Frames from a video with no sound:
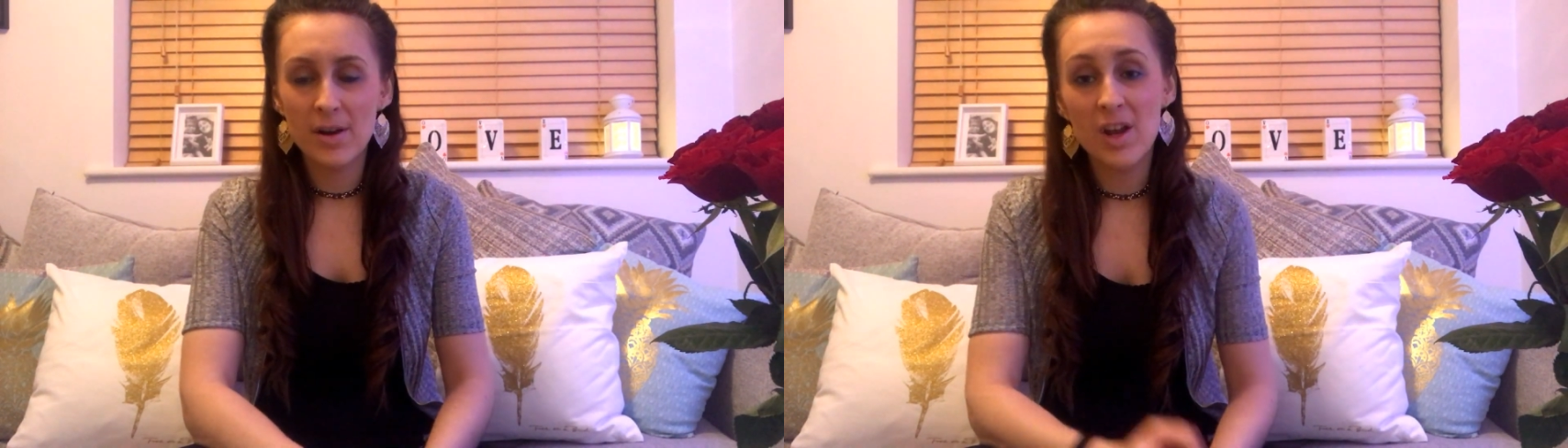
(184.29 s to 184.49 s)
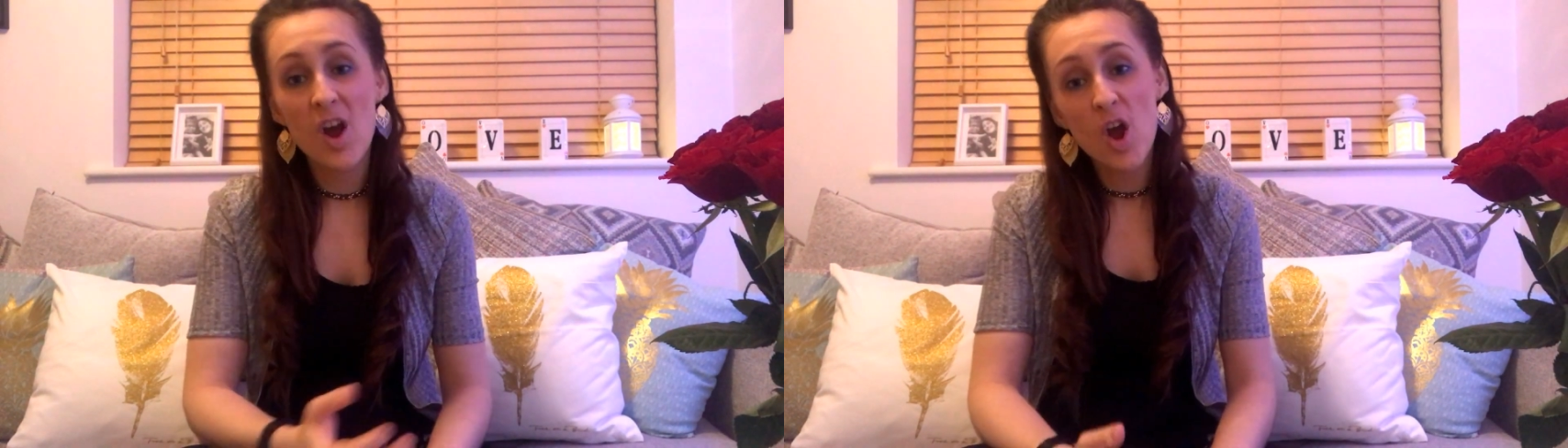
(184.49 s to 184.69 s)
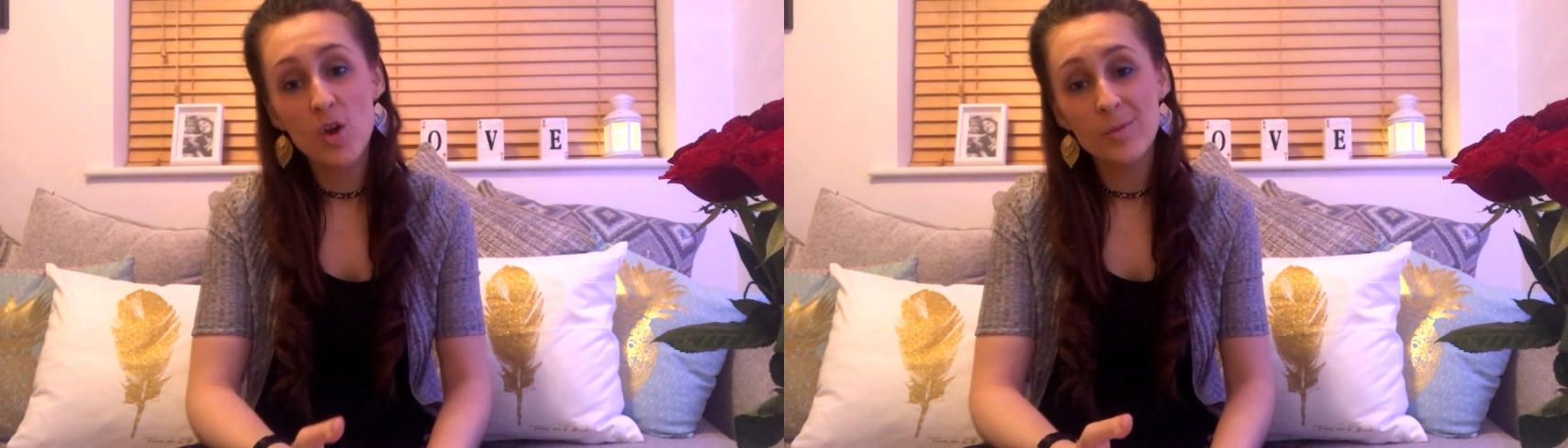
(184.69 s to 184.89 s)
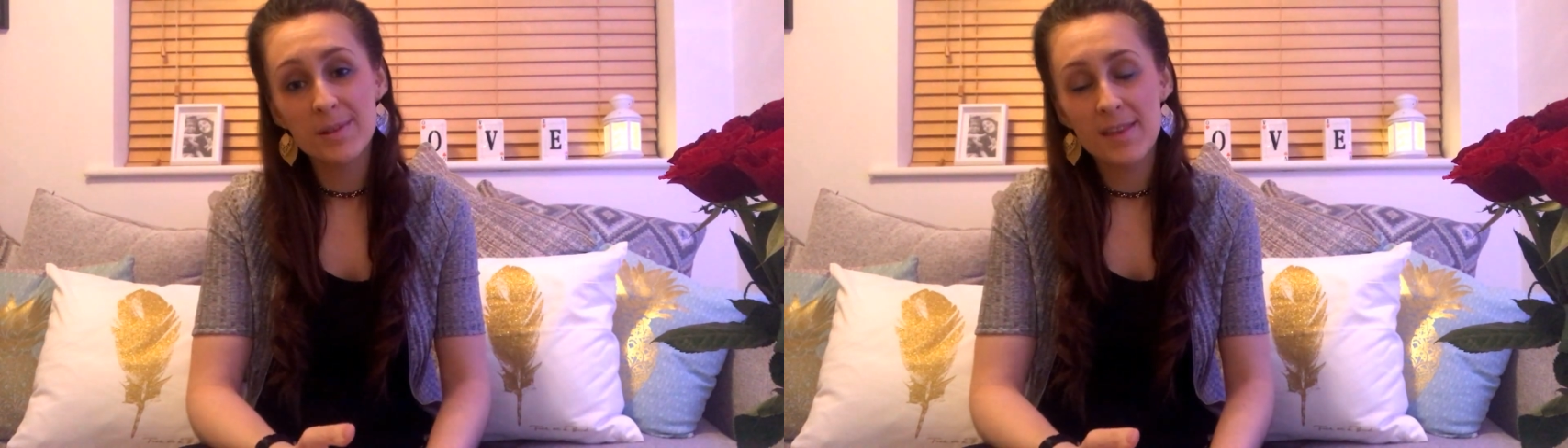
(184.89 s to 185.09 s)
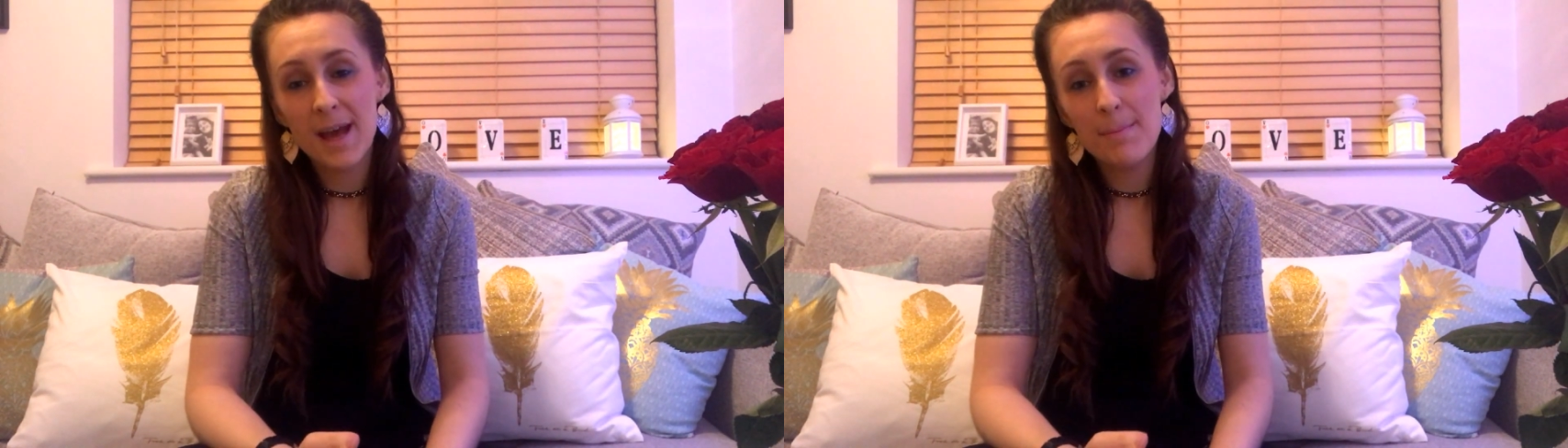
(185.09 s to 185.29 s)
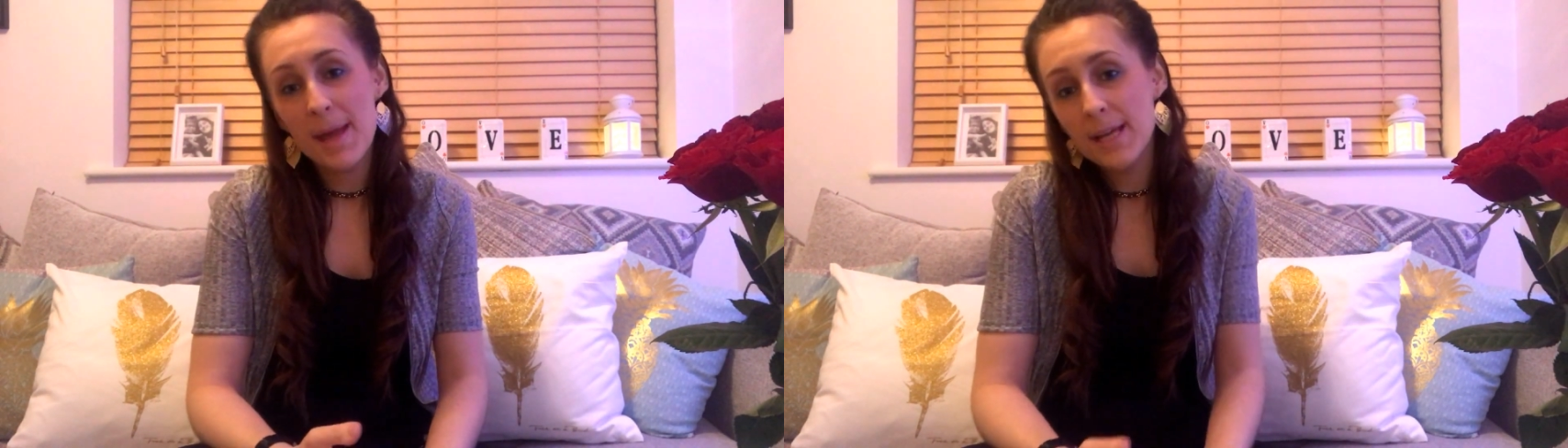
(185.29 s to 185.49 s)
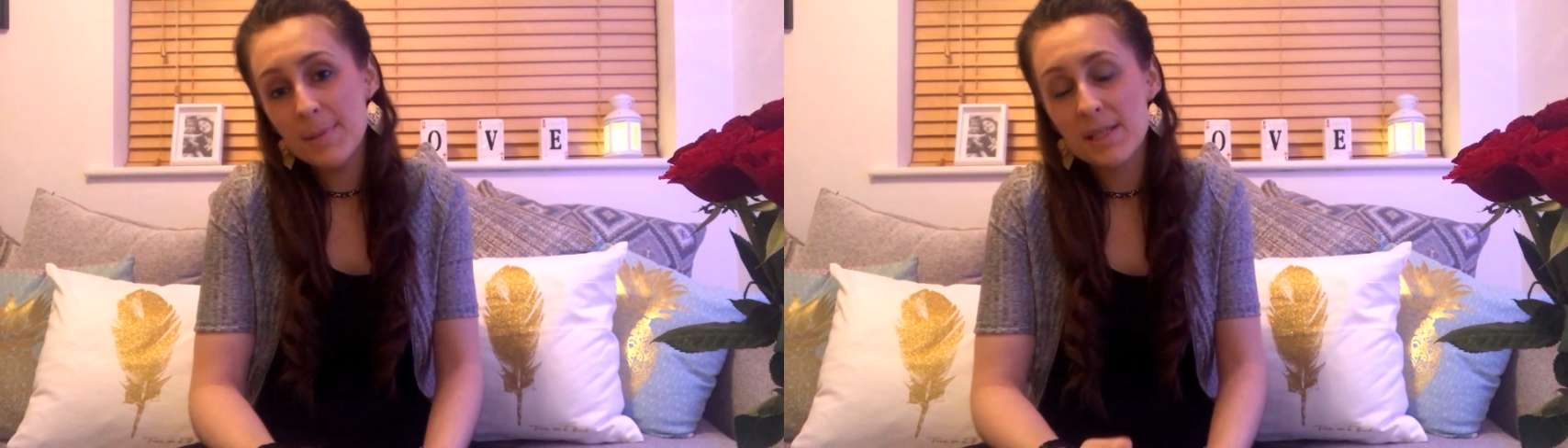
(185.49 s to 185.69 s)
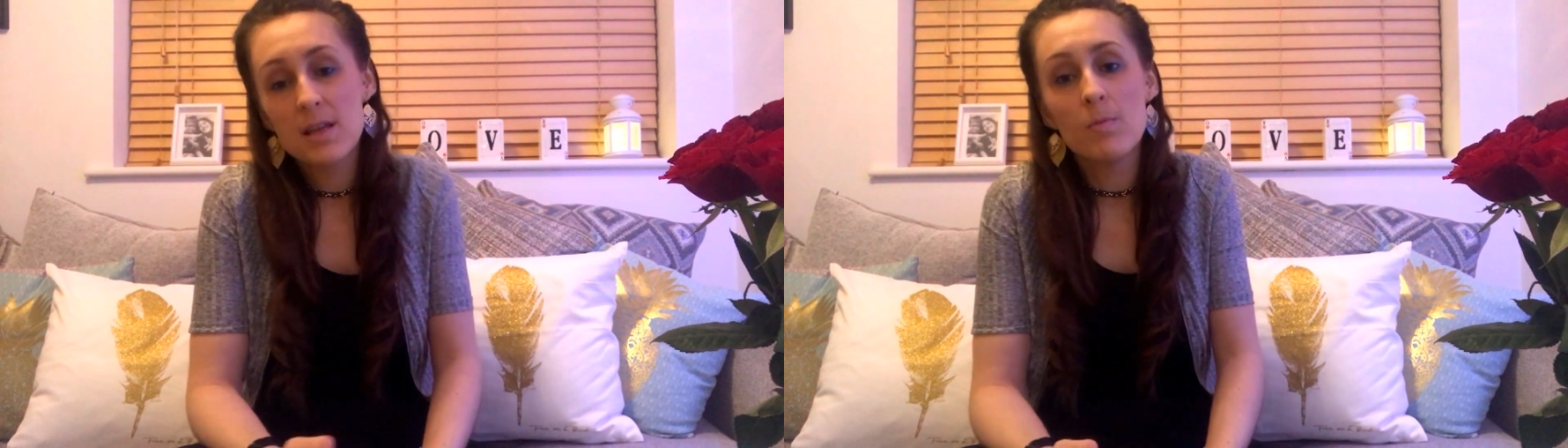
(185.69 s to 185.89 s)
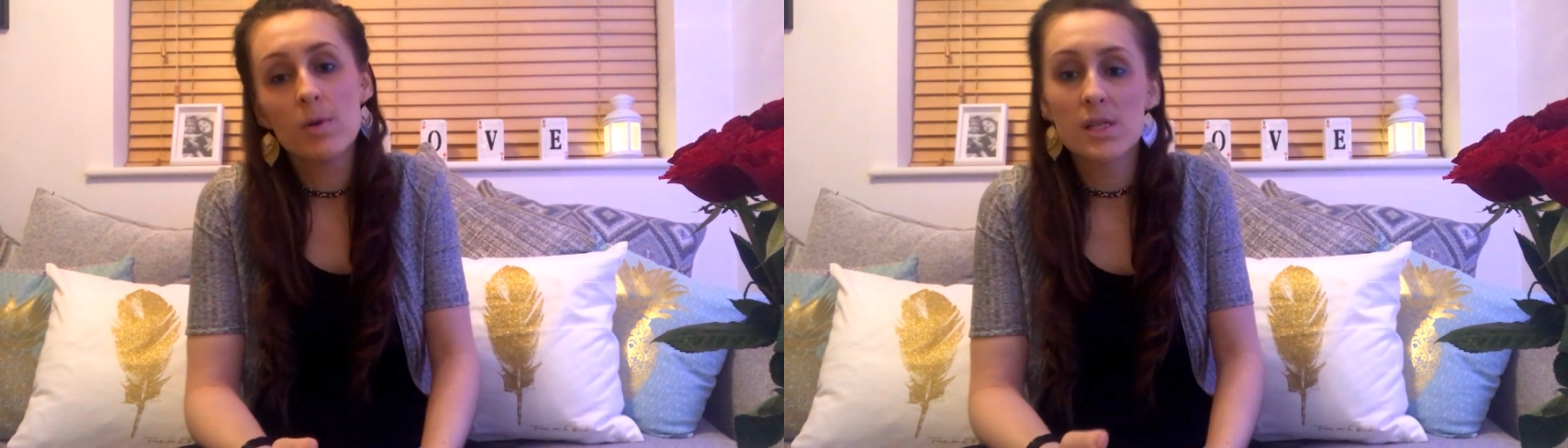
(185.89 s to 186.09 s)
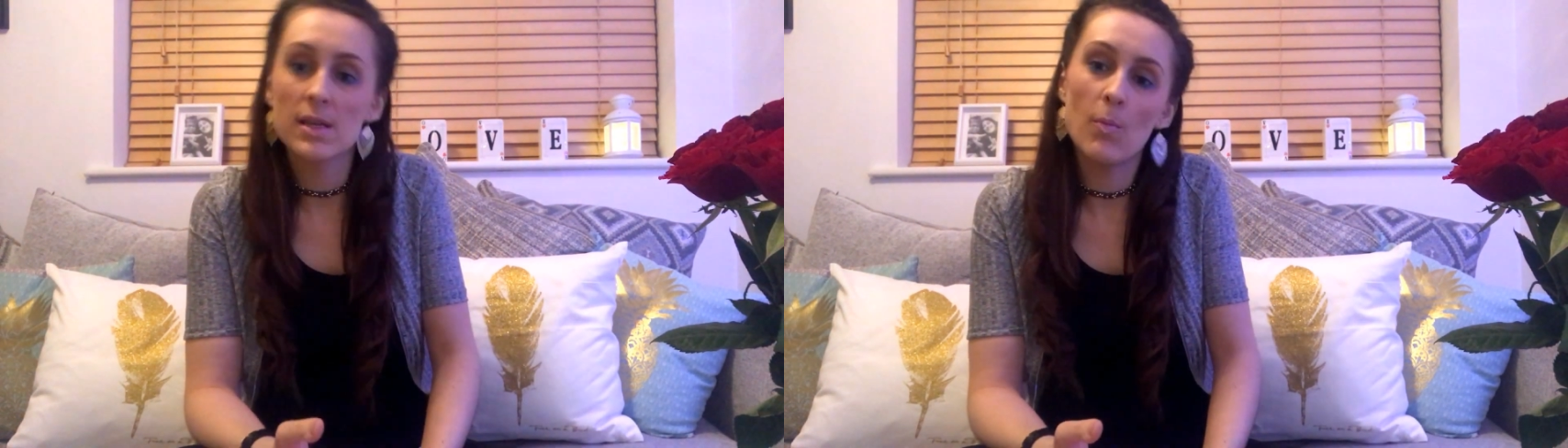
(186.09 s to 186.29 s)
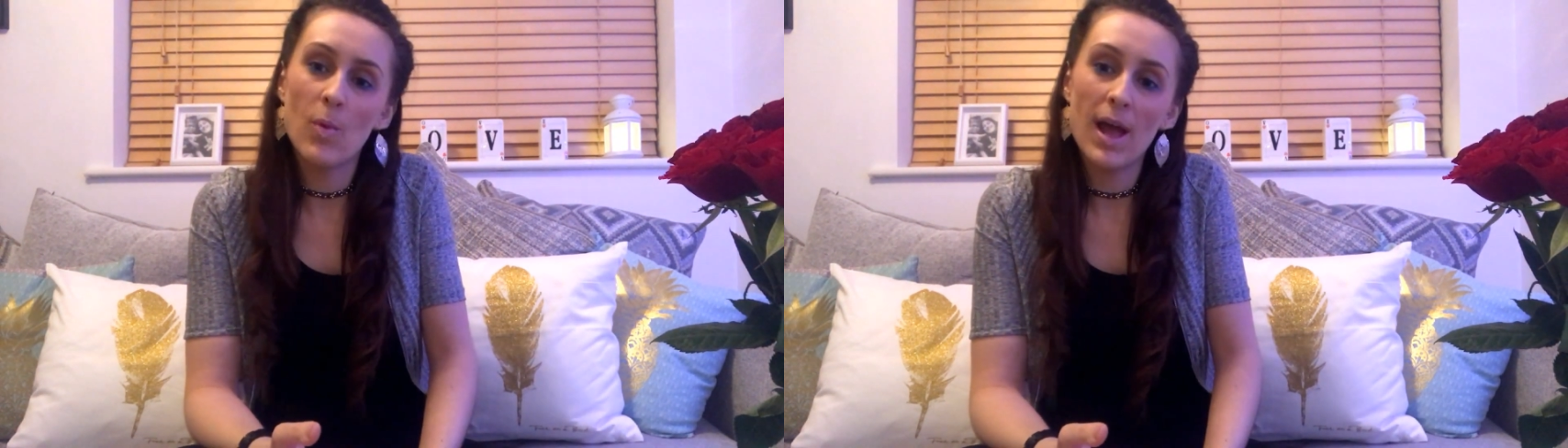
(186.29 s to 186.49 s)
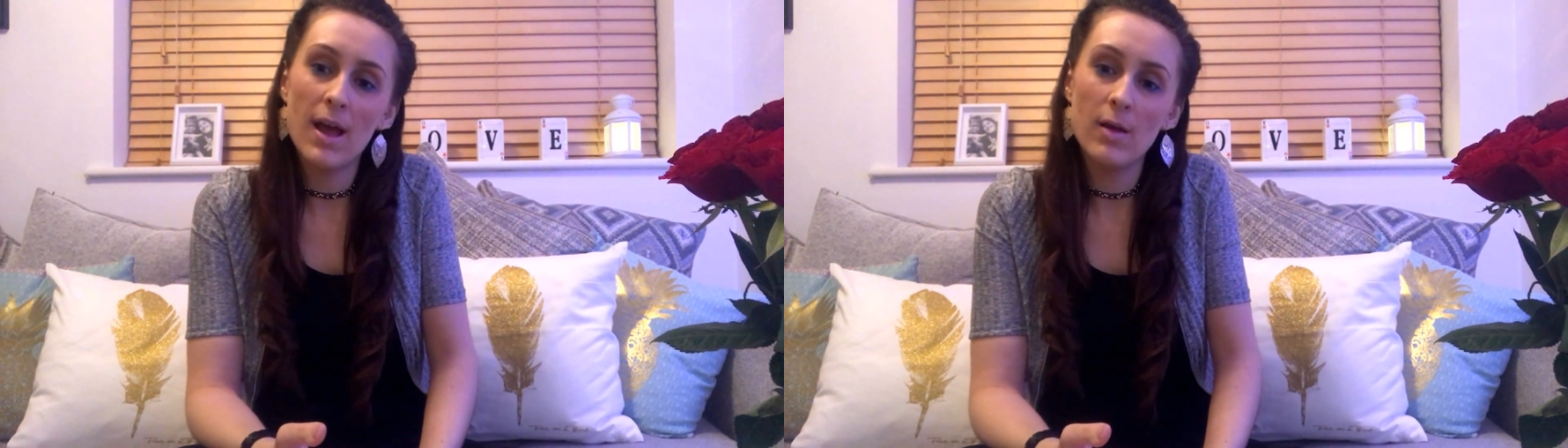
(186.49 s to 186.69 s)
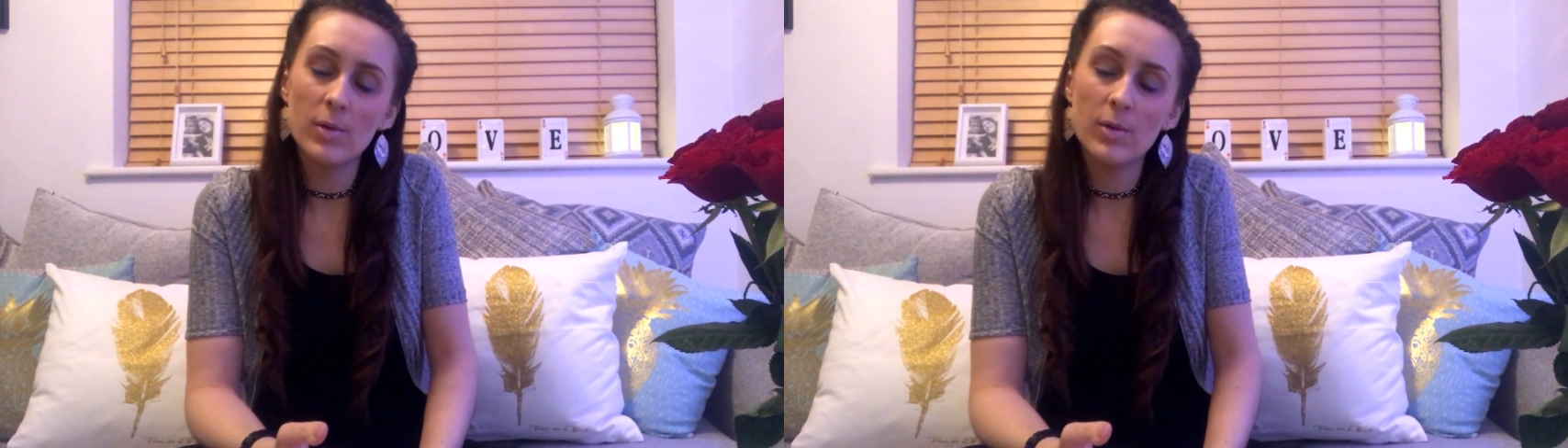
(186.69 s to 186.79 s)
and I'd hoped that maybe someone somewhere